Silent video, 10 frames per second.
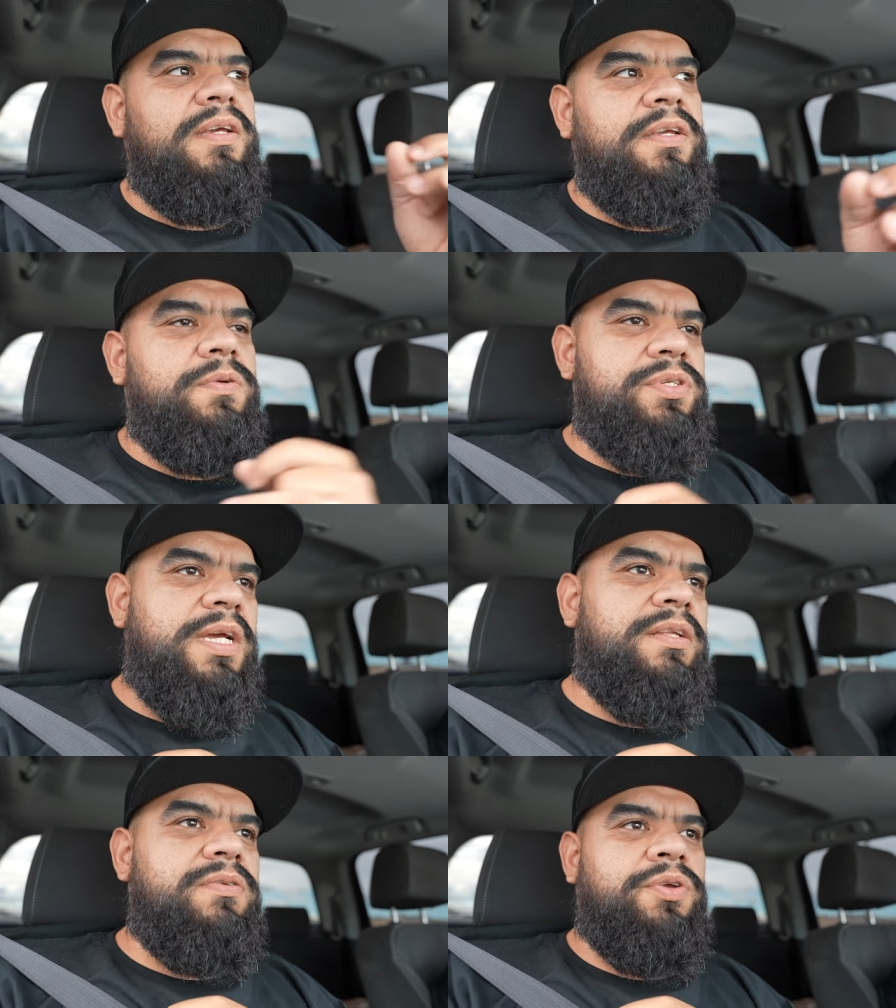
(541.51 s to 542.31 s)
Huge
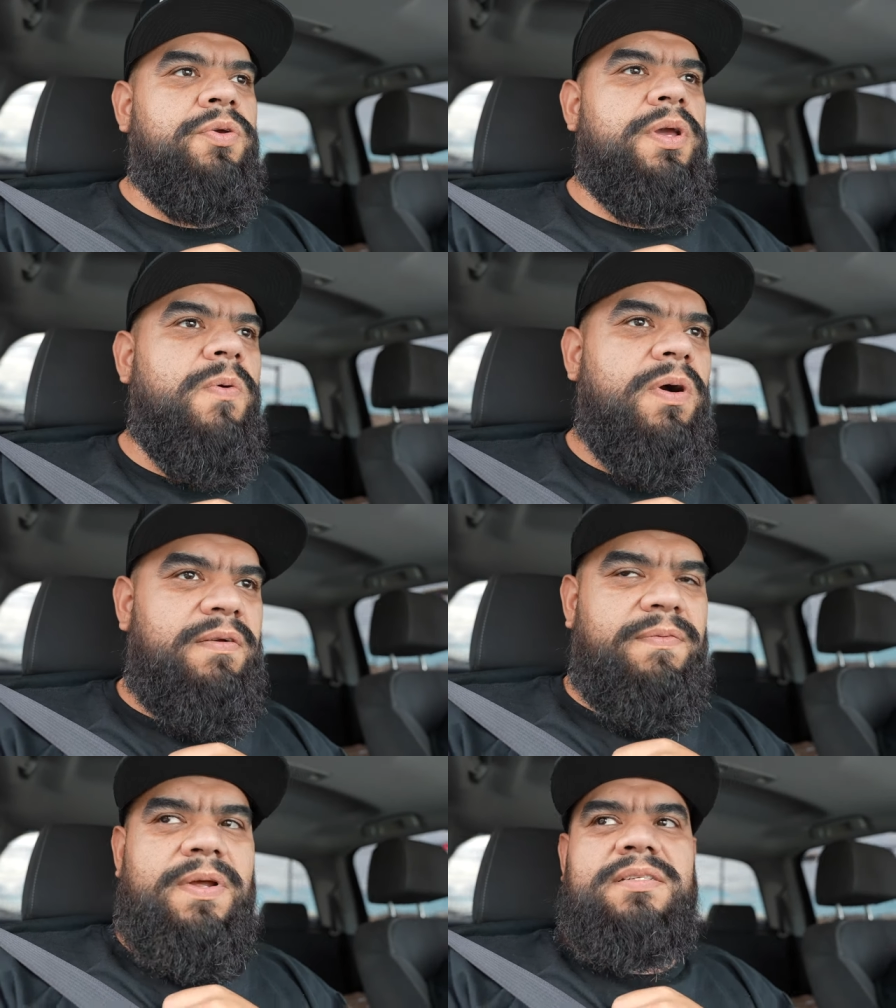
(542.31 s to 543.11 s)
shout out to
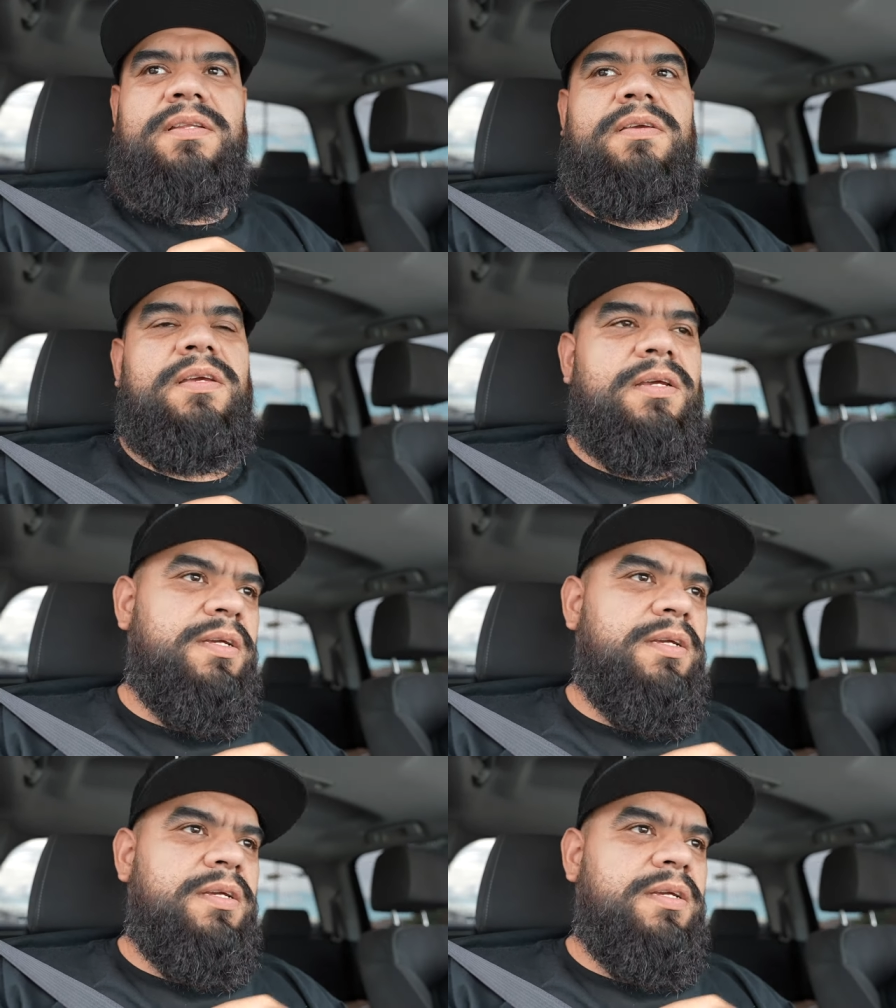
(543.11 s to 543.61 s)
QA1 for actually